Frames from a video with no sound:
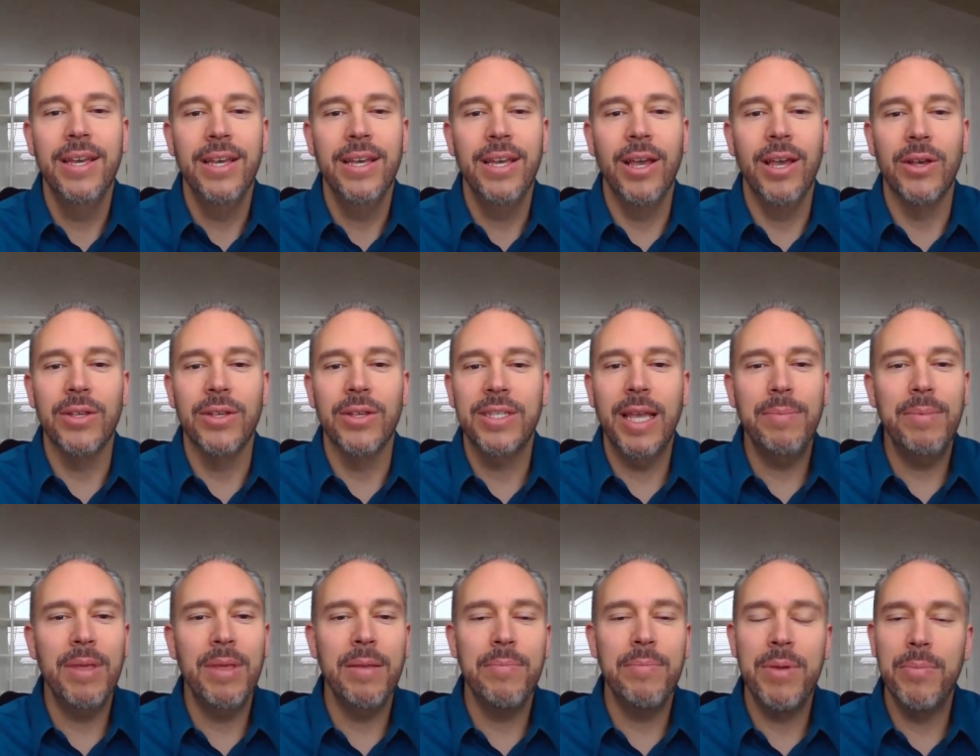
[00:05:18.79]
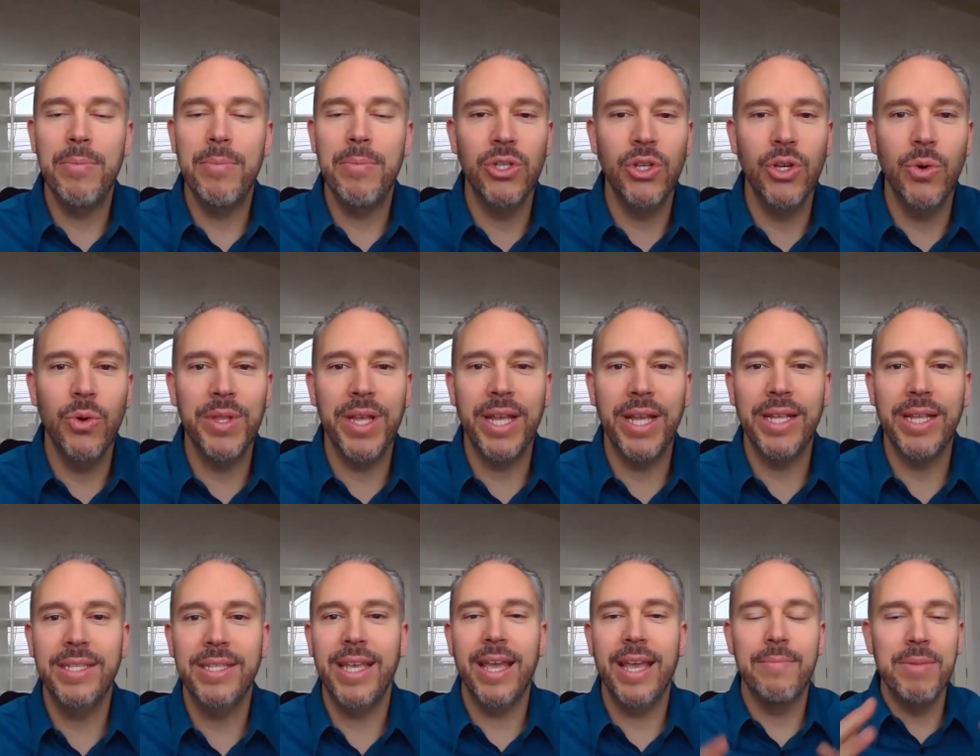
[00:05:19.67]
You know, same thing that people do when they
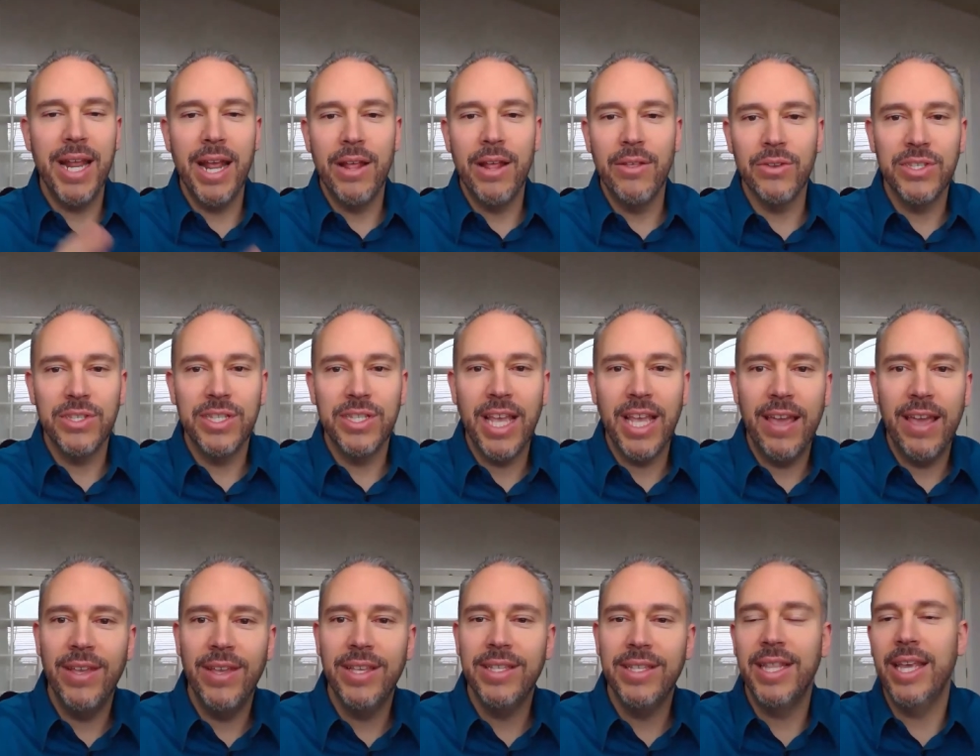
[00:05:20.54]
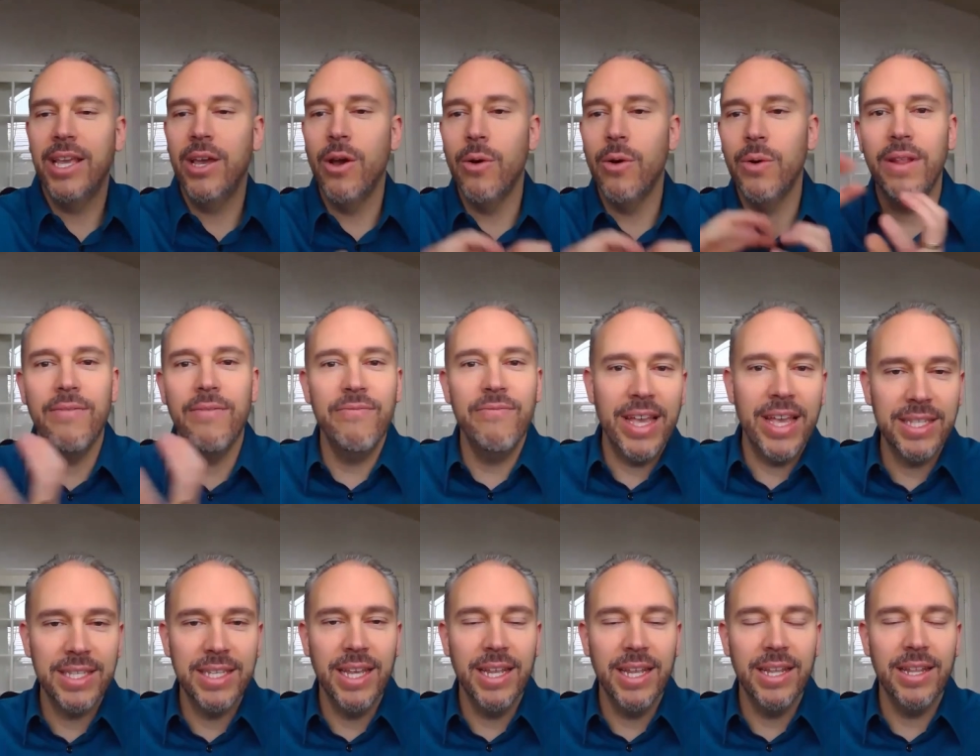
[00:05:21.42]
take money out of their savings and they go and
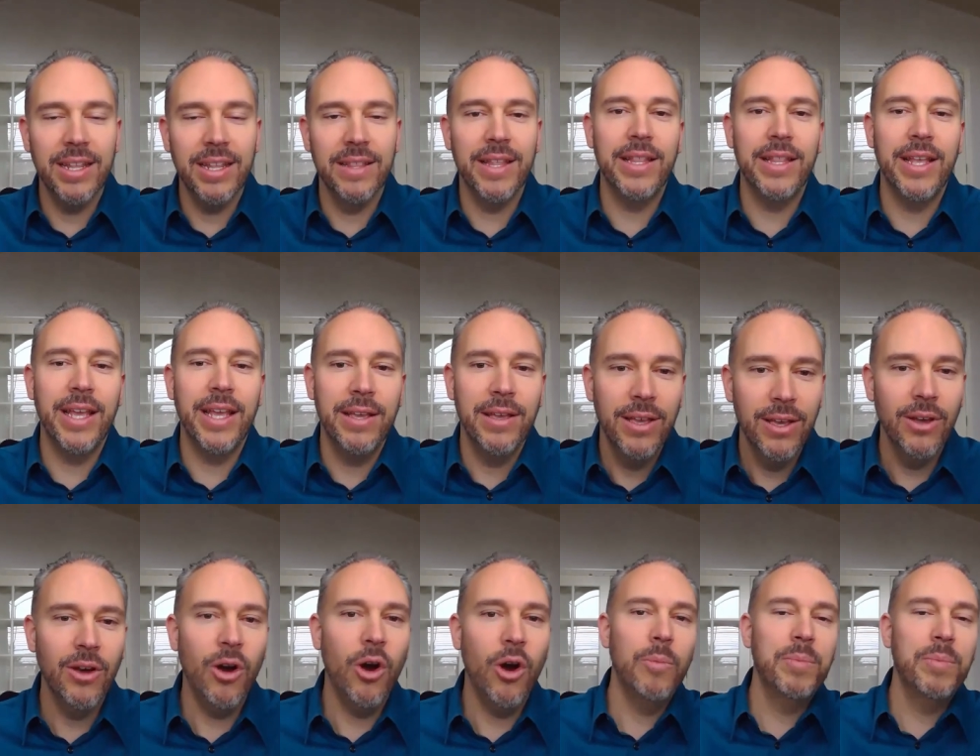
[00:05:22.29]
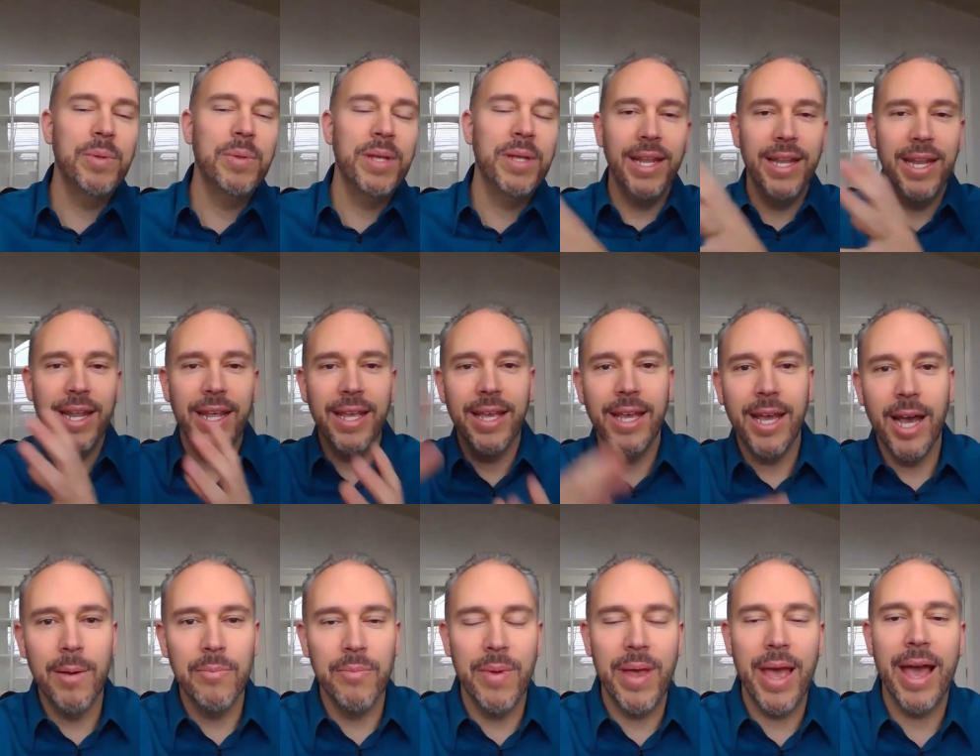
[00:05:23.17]
invest it and then they hope to get an
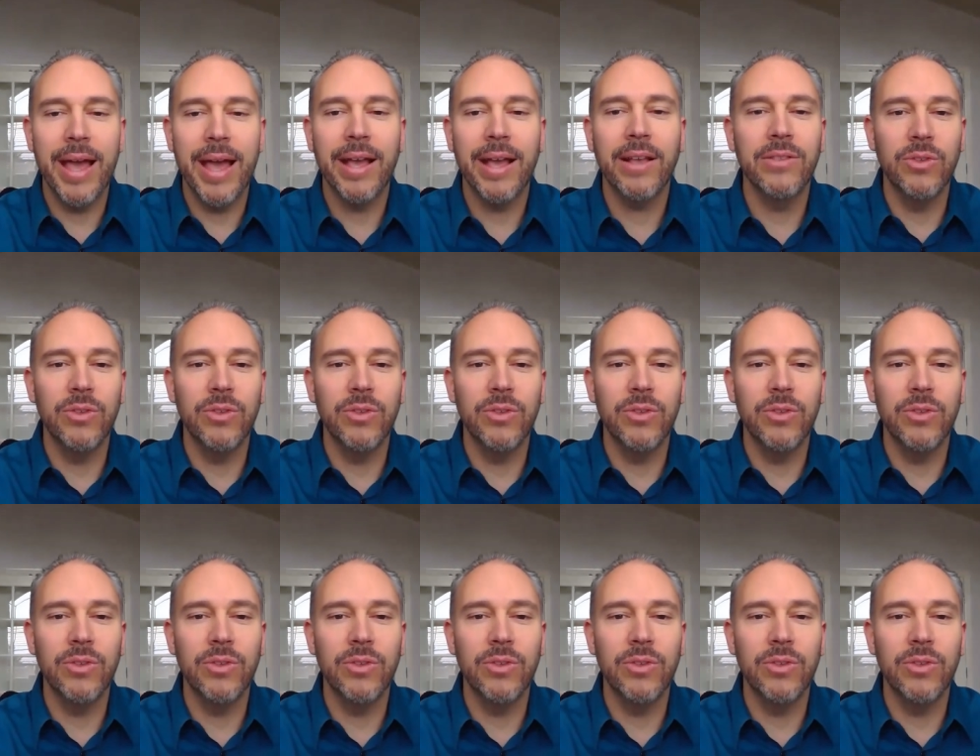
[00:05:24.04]
income back.